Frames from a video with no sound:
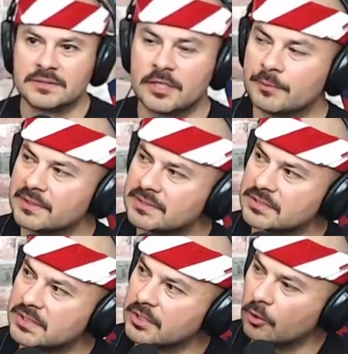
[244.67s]
gentlemen. This is
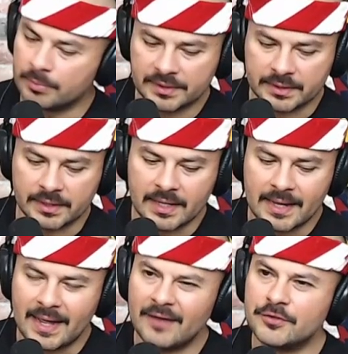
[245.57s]
Chingo Bling.
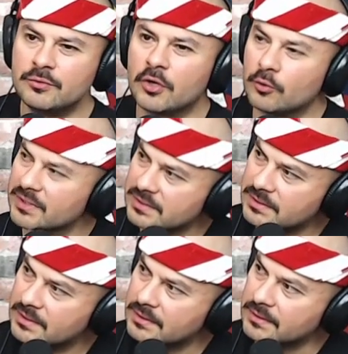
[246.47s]
Have you noticed
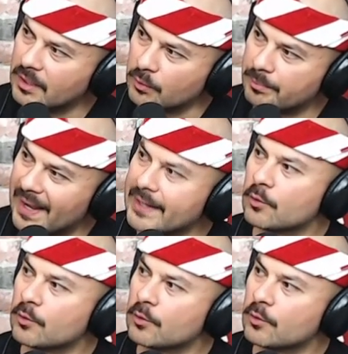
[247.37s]
that we're back at